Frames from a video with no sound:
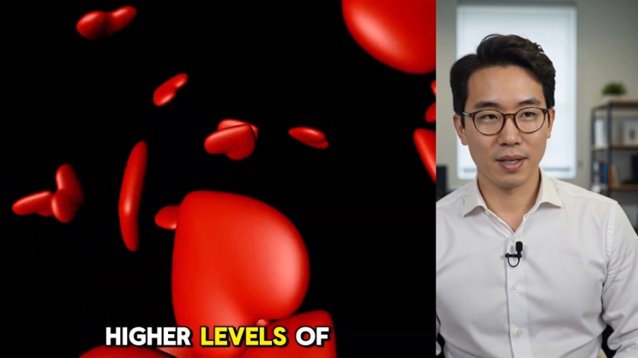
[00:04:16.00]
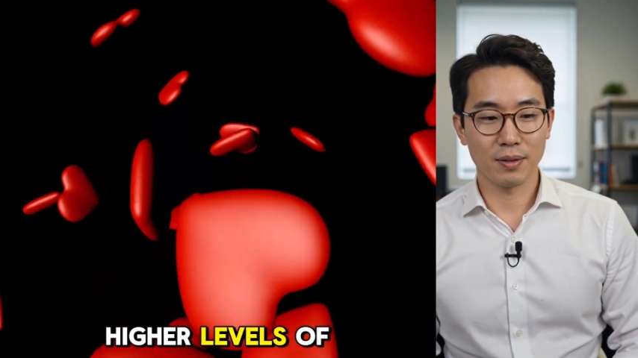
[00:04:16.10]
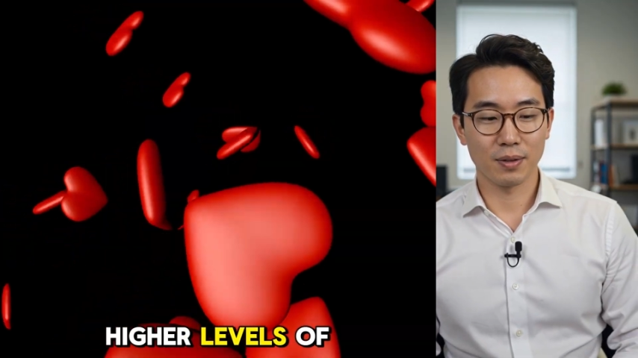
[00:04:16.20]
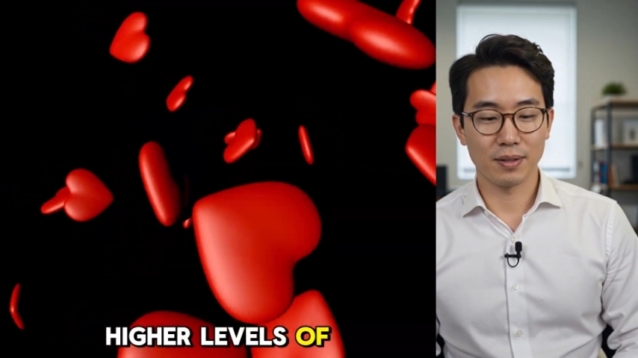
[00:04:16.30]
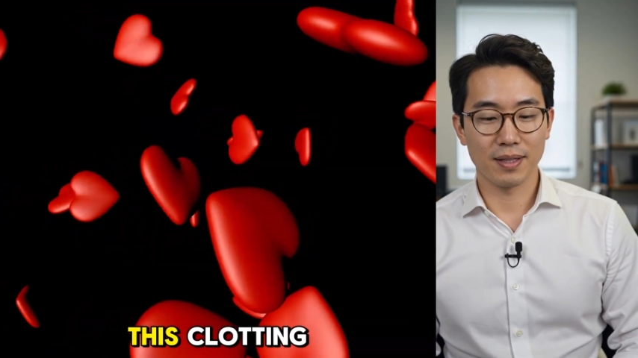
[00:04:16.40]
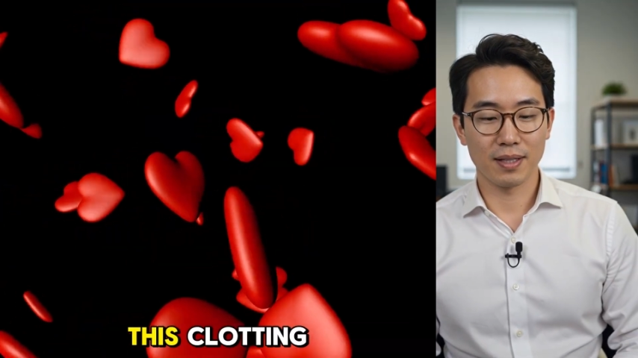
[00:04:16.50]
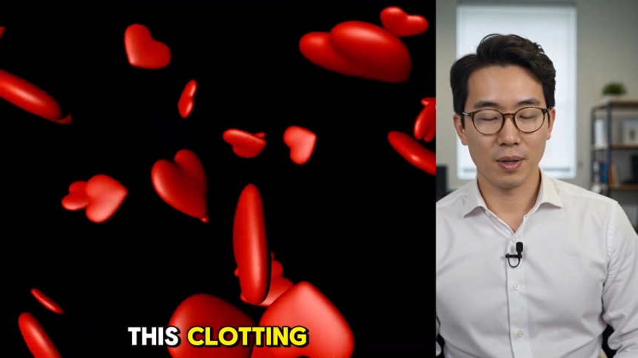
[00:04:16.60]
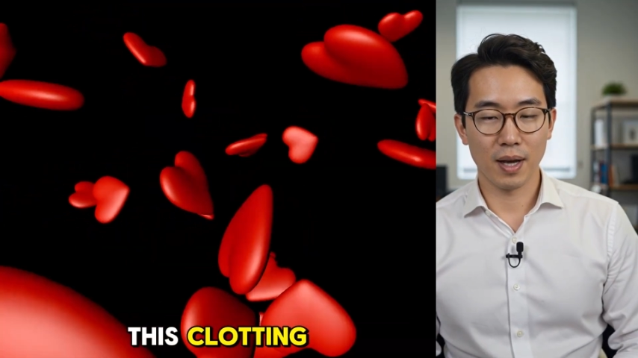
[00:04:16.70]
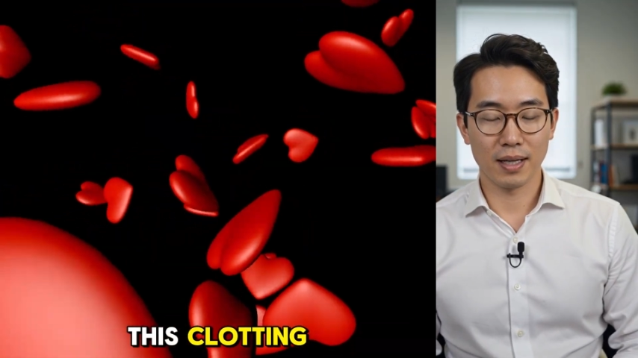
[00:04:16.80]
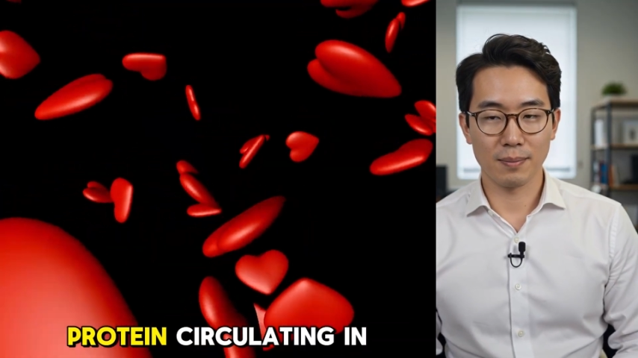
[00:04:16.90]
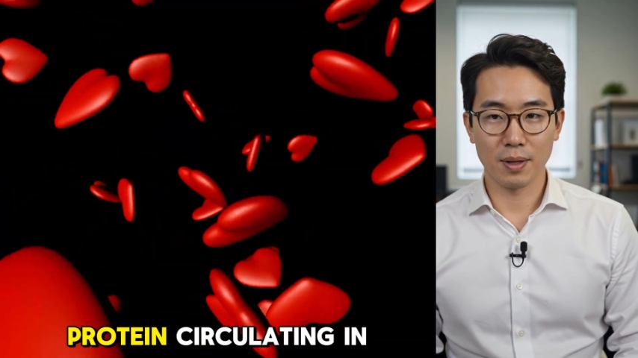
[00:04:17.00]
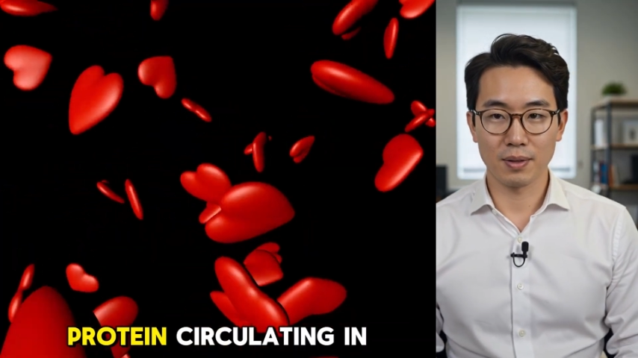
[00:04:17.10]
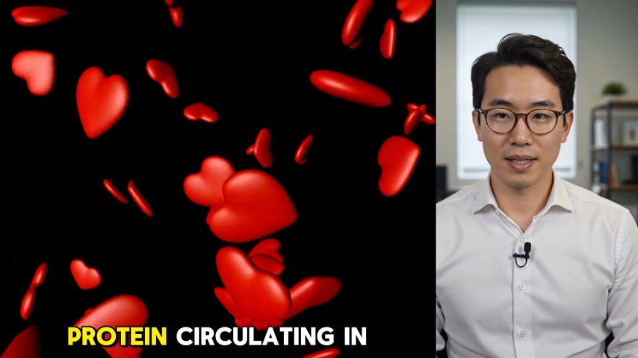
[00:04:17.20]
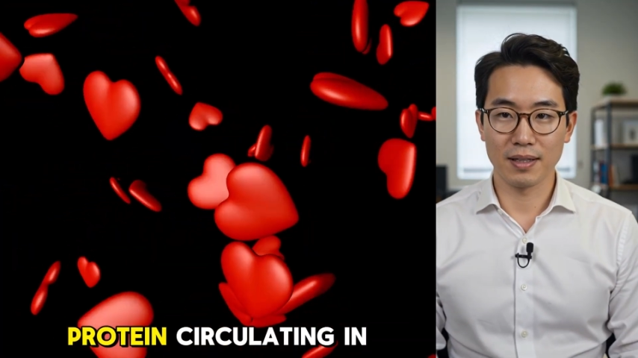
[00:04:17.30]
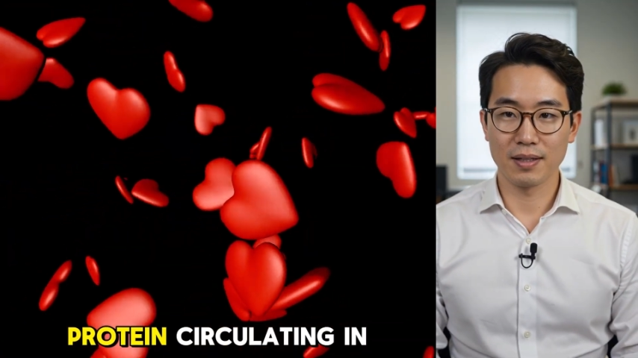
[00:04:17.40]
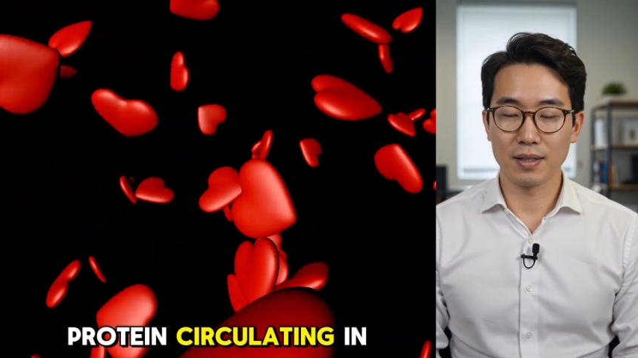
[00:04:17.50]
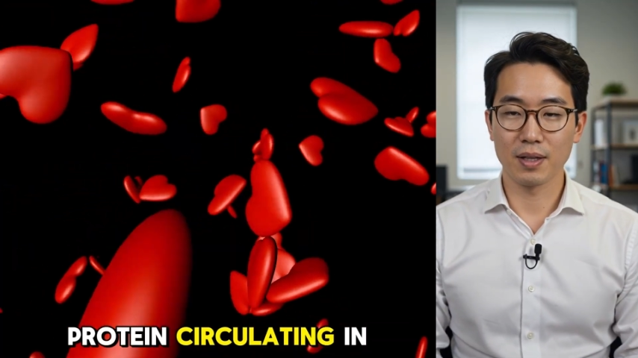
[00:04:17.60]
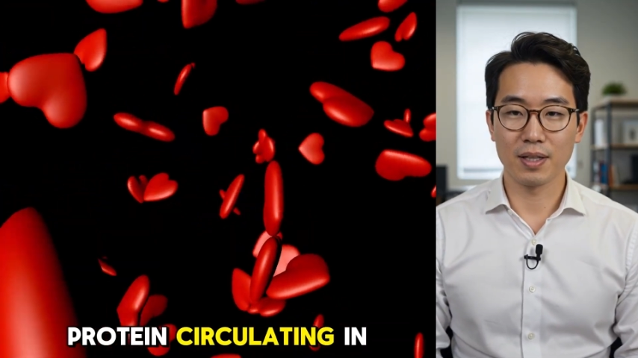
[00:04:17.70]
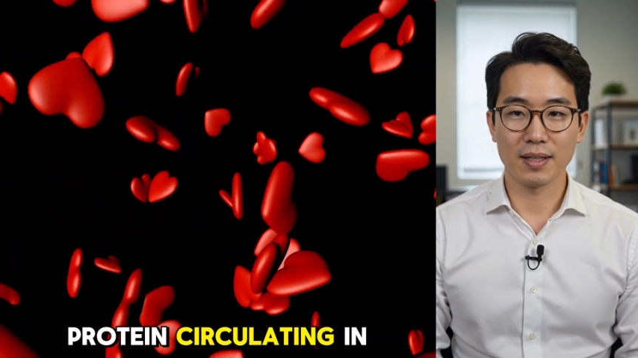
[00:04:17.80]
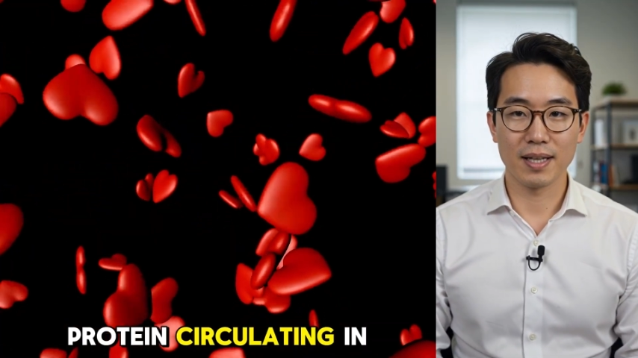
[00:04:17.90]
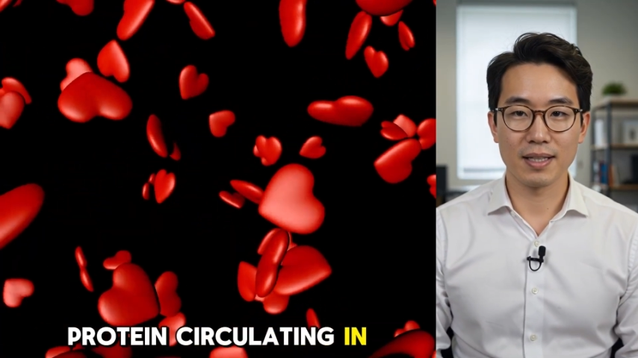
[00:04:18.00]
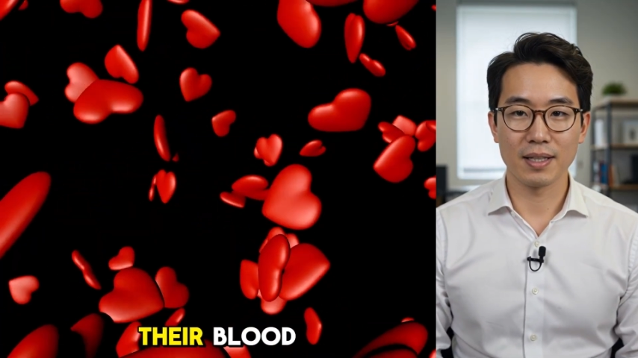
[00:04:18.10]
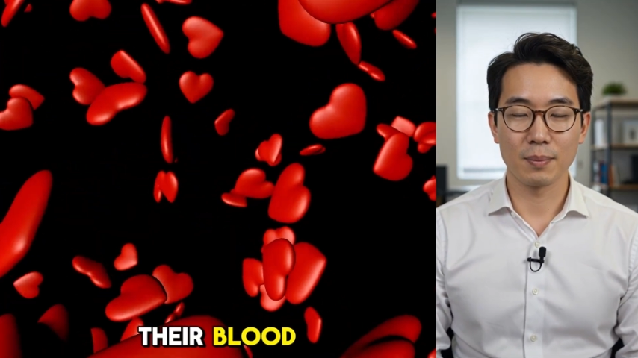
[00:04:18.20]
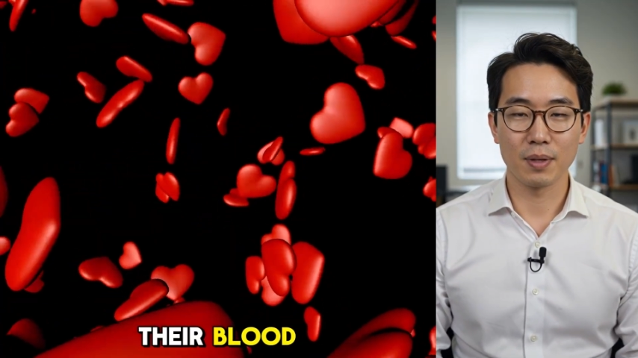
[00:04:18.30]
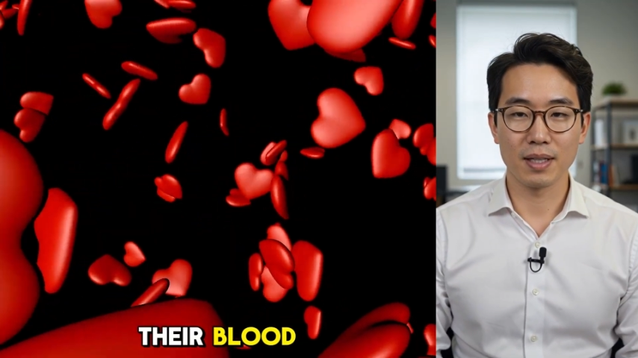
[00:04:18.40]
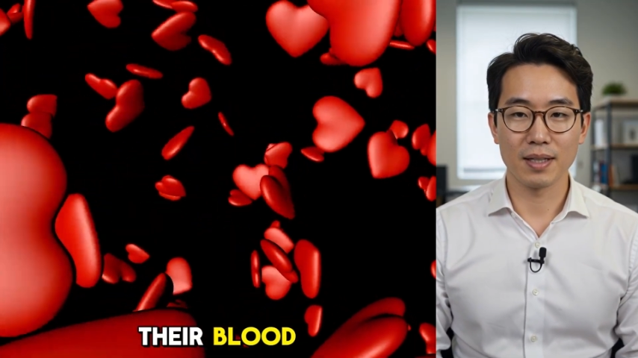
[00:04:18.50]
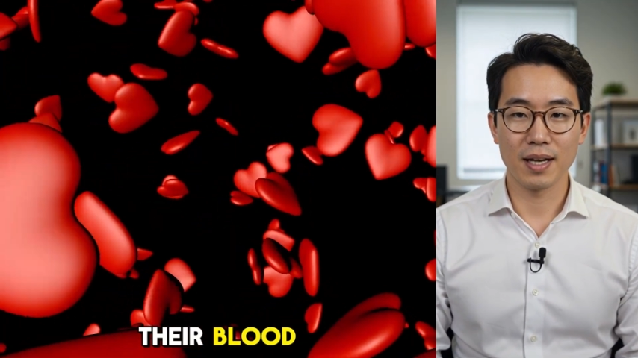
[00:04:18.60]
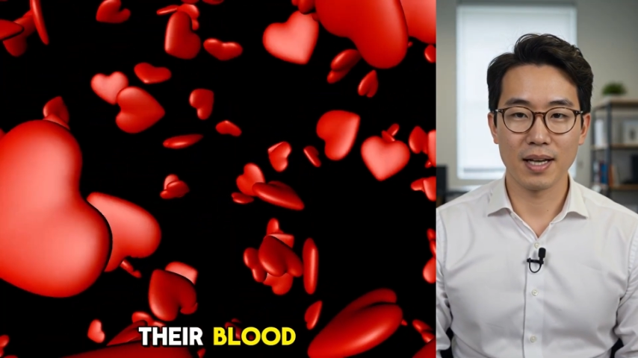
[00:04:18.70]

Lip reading: levels of this clotting protein circulating in their blood,